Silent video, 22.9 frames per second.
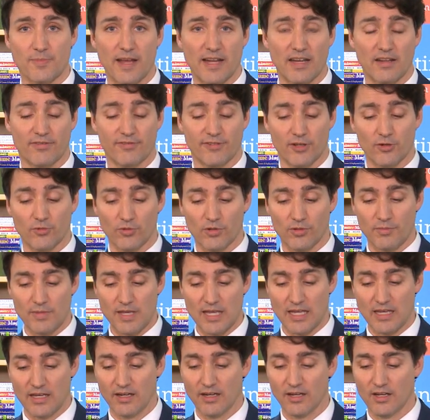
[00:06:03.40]
Benefit will
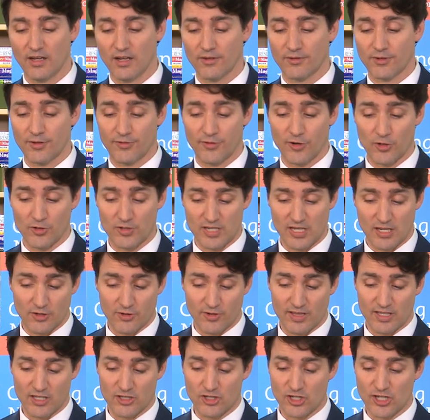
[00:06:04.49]
mean for folks here
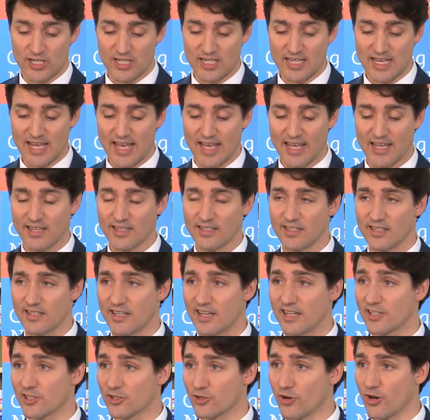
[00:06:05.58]
in the GTA
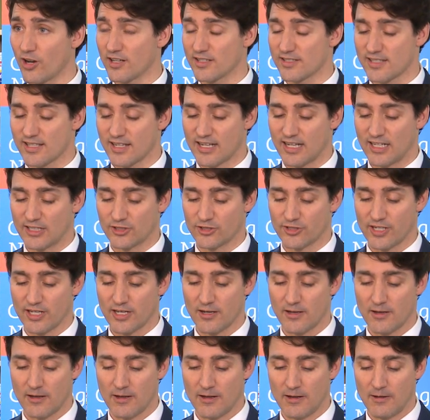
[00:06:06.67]
and across the country.
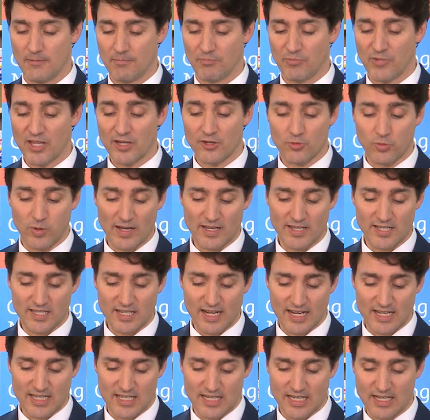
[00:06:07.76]
In
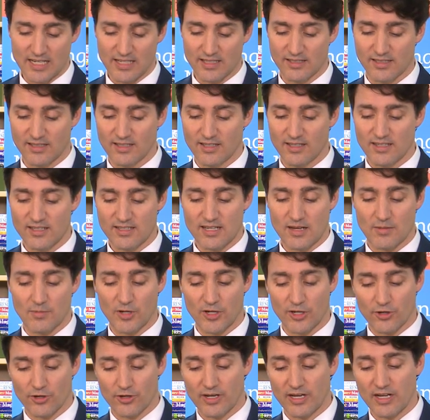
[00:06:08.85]
2019,
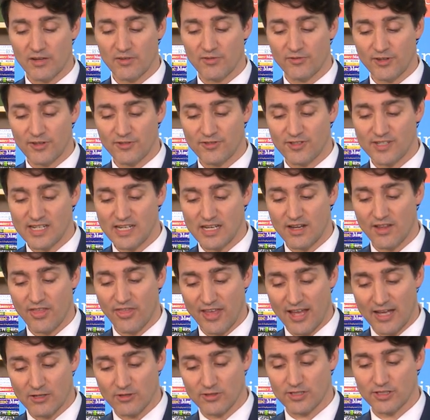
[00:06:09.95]
someone earning
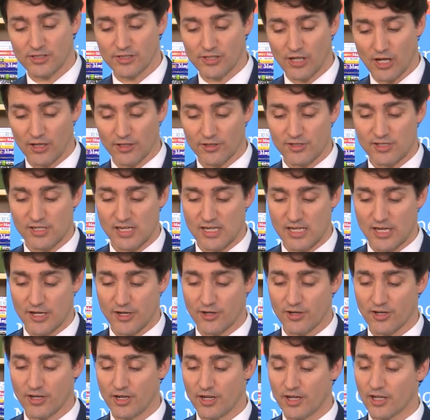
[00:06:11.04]
$15,000 a
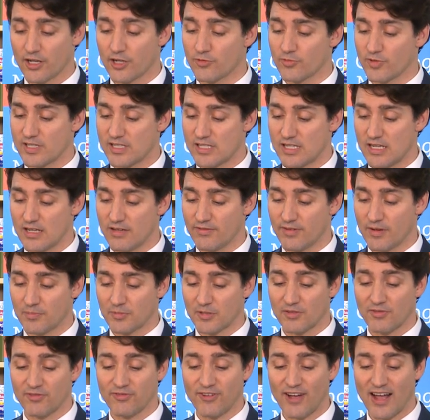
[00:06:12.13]
year could receive up
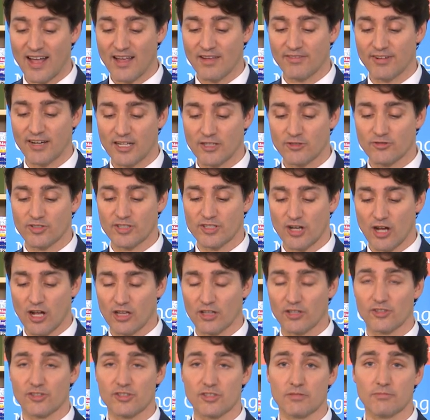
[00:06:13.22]
to
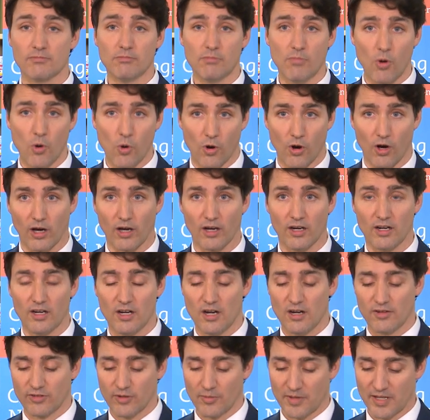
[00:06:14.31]
$500 more
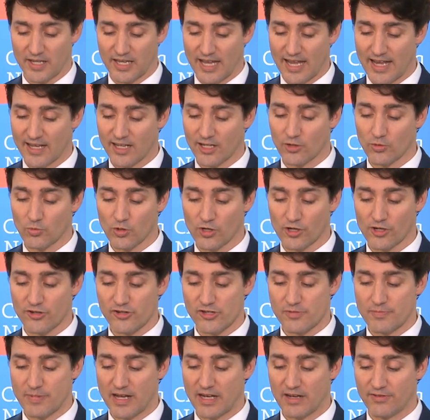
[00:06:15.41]
from the Canada
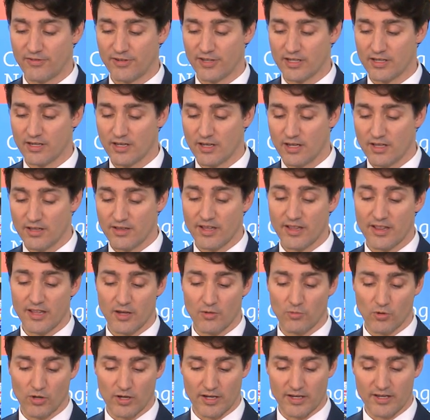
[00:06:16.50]
Workers Benefit than they
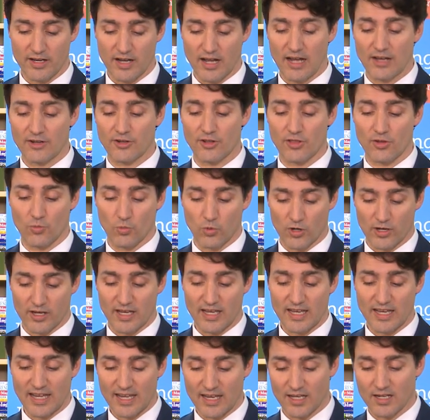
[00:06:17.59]
would under the
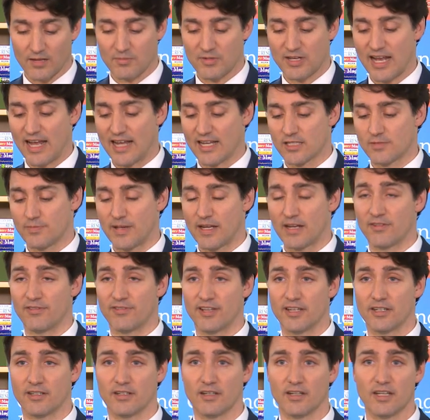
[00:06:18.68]
Working Income Tax
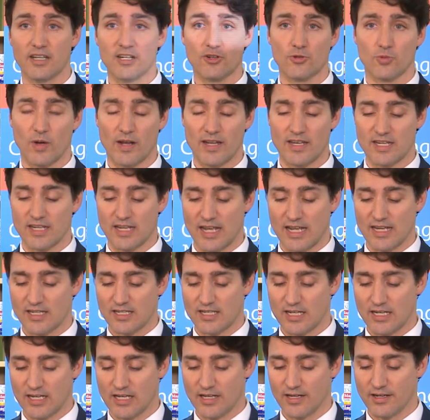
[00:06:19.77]
Benefit in
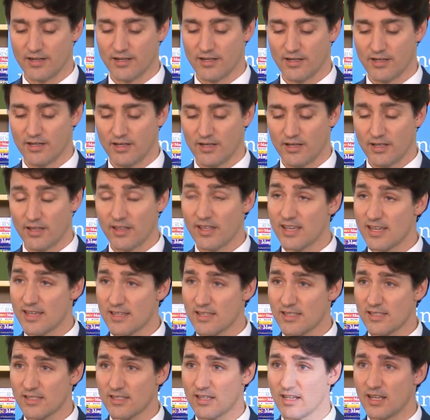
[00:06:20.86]
2018.
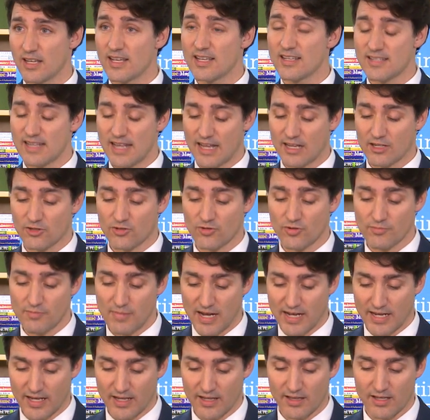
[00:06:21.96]
This is extra
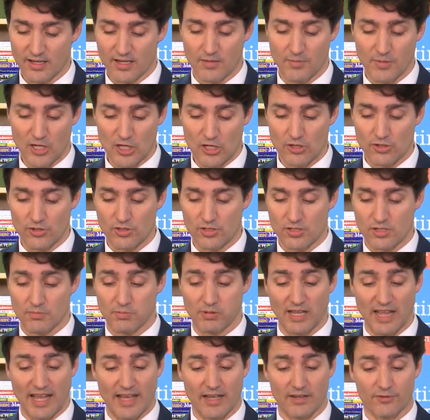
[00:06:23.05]
money that can be used to
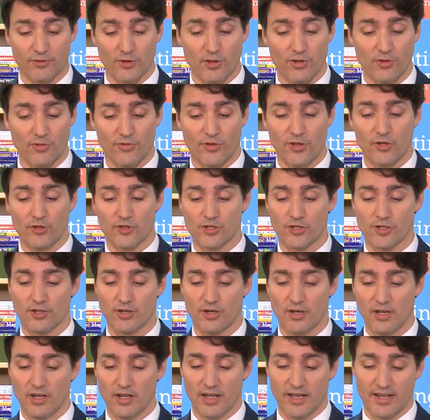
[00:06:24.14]
plan for their future
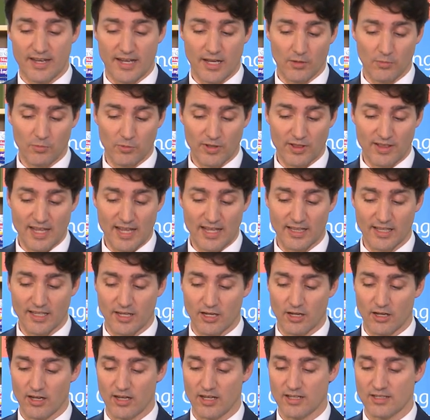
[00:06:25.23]
and help with daily
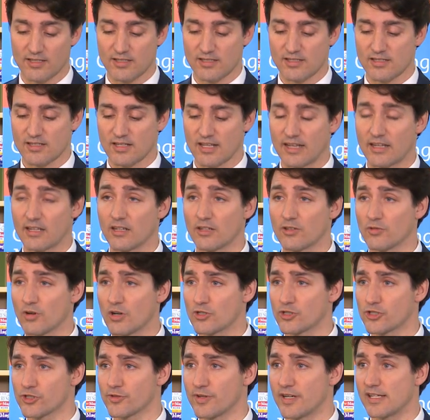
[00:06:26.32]
costs like
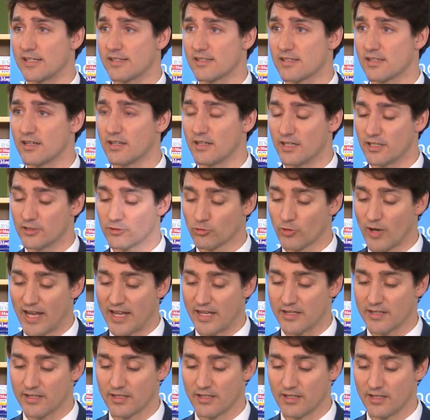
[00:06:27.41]
groceries and
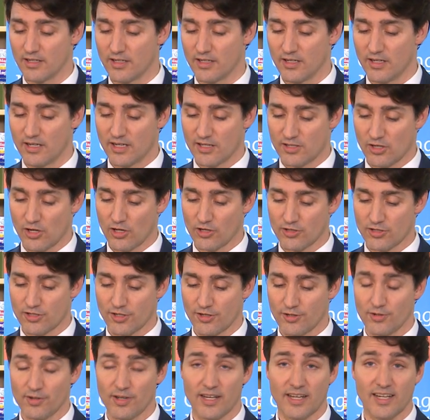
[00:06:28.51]
rent. It's
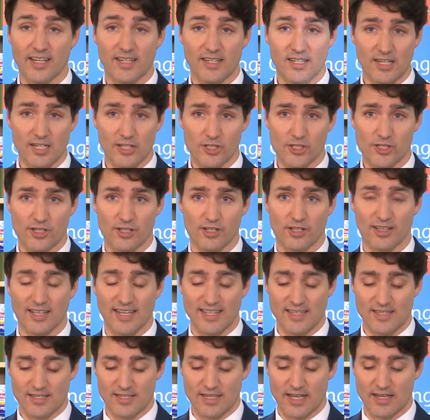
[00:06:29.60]
also an additional
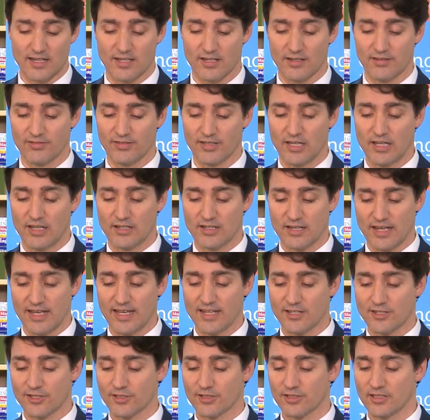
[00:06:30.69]
incentive to
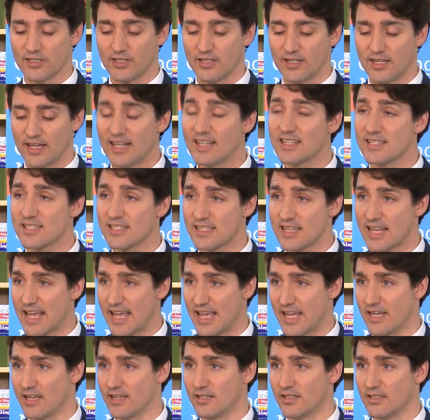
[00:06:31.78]
enter and
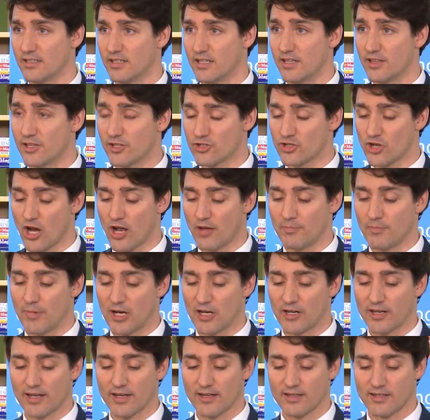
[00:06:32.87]
stay in the job
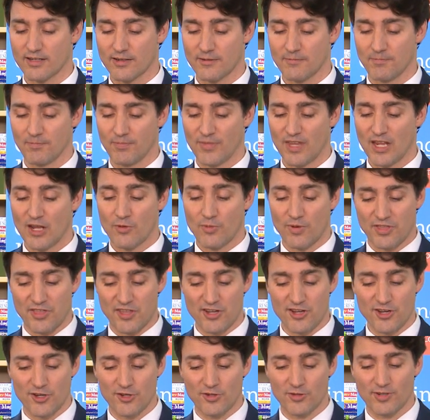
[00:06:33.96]
market. With the
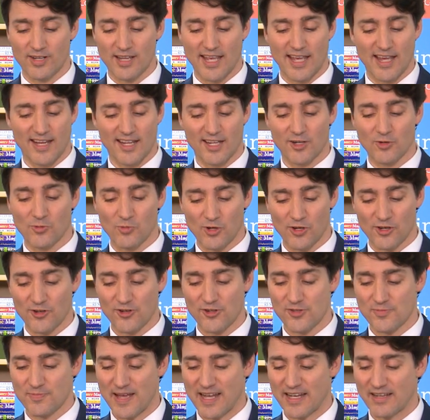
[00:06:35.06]
new Canada
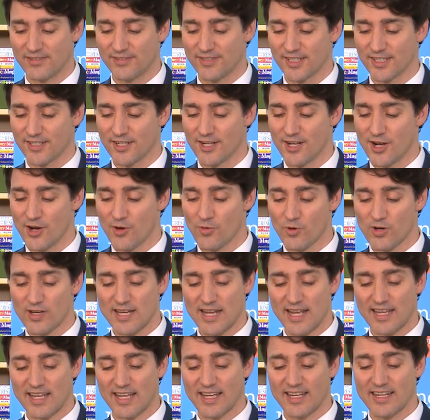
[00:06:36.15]
Workers Benefit, we're
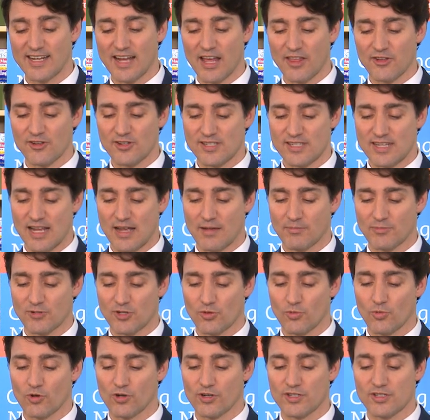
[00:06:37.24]
taking another step
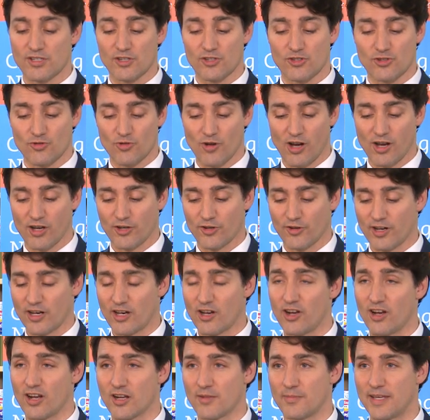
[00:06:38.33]
towards a stronger
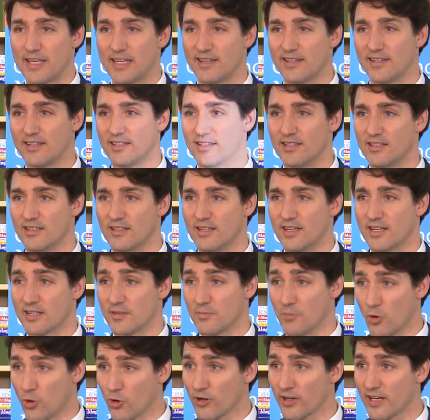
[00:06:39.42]
economy and a
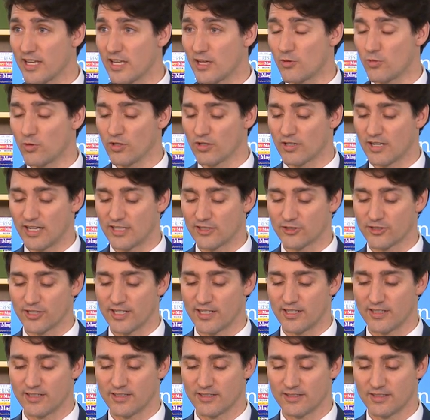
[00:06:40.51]
more equal country.